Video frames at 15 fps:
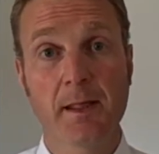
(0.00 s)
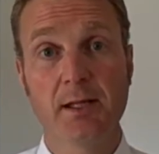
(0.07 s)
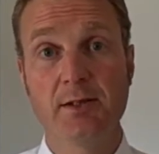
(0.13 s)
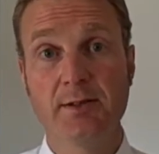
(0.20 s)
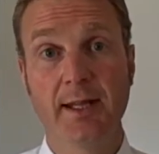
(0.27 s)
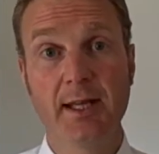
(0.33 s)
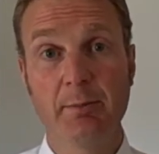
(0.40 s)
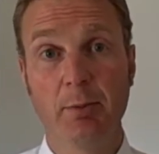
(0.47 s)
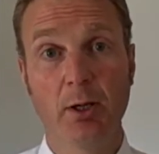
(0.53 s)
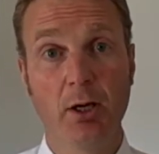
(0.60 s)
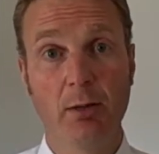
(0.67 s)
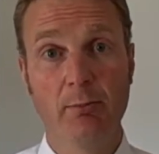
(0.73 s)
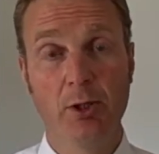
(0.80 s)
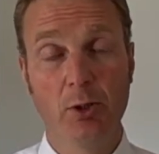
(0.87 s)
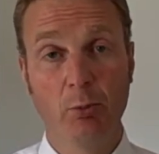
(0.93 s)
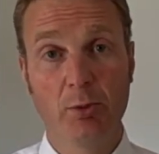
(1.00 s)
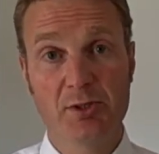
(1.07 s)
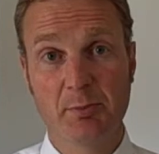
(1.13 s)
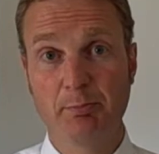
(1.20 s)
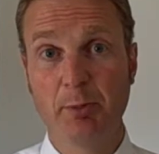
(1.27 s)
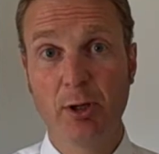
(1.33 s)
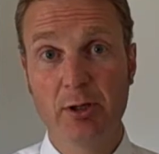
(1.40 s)
Napalm was a
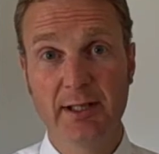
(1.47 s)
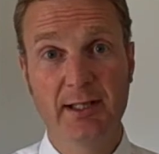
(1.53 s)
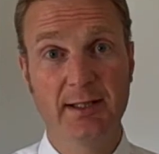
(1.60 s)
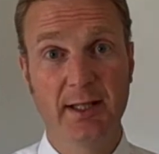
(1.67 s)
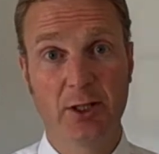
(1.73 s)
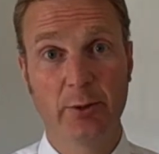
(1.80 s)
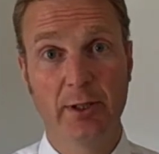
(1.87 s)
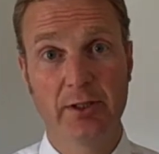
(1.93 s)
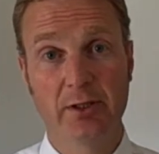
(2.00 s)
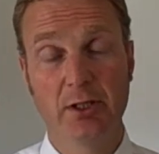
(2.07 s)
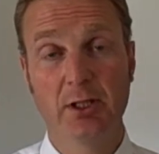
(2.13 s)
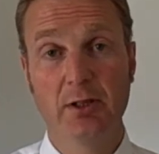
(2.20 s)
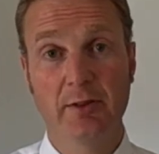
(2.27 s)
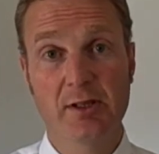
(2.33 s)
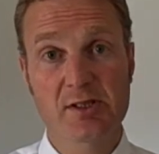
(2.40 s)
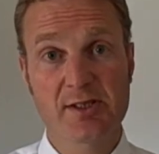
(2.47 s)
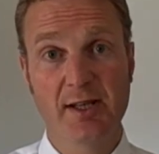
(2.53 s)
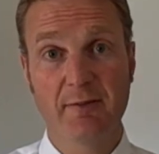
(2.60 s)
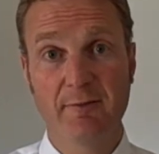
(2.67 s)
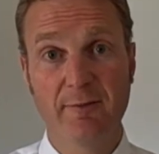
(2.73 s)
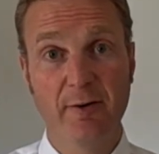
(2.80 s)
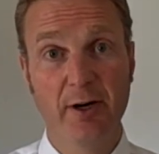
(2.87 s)
burning liquid that set
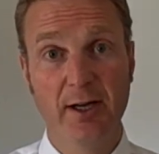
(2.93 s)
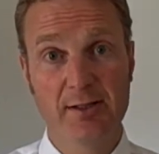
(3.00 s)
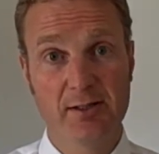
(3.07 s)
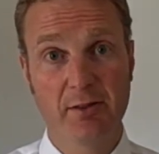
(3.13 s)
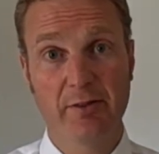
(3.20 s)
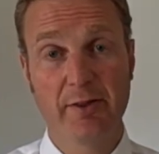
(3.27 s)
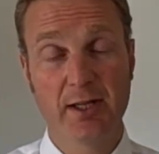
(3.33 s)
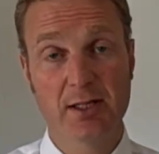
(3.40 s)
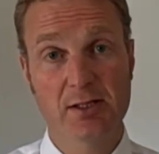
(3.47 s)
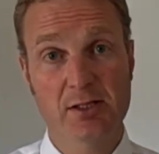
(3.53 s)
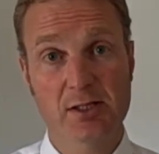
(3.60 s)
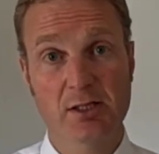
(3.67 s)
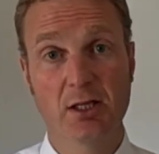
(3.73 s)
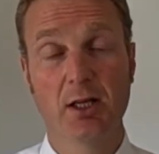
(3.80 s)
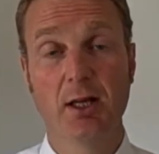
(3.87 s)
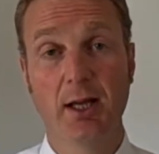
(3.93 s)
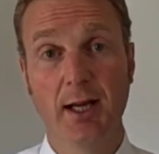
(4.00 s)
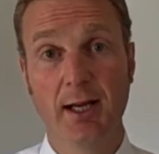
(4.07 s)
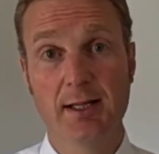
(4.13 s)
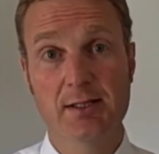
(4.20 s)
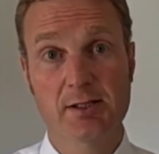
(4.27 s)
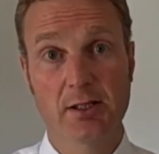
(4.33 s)
fire to things
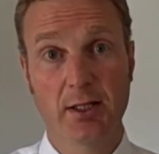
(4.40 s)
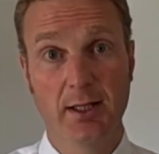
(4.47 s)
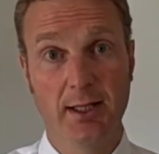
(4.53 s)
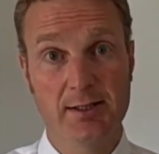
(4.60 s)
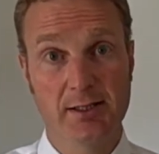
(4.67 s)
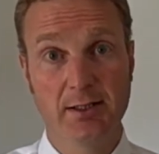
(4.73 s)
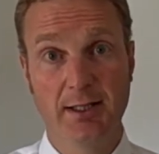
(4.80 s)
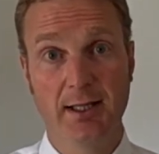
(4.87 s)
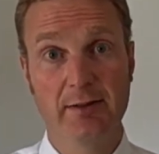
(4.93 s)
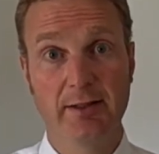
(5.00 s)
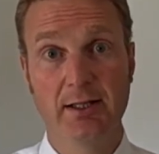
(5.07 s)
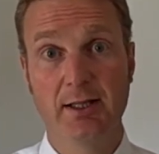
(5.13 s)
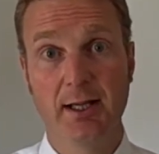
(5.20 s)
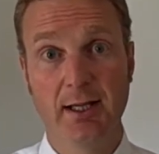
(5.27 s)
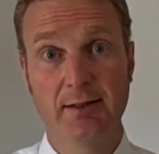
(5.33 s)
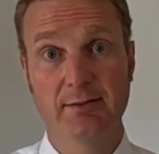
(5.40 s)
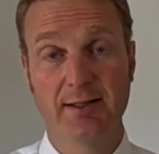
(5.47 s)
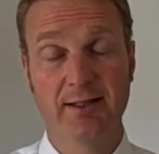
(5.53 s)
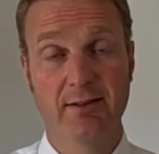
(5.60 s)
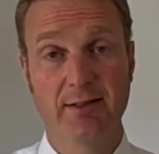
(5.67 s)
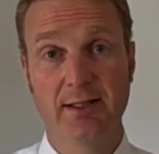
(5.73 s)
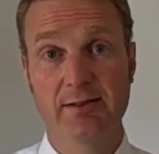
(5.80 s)
as it landed and
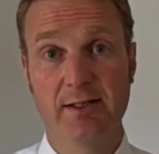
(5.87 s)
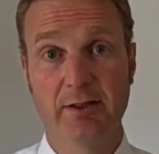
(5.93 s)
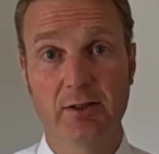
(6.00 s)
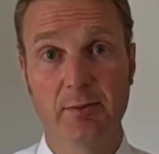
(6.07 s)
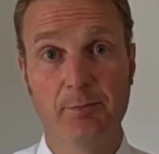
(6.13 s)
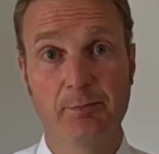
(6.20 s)
detonated.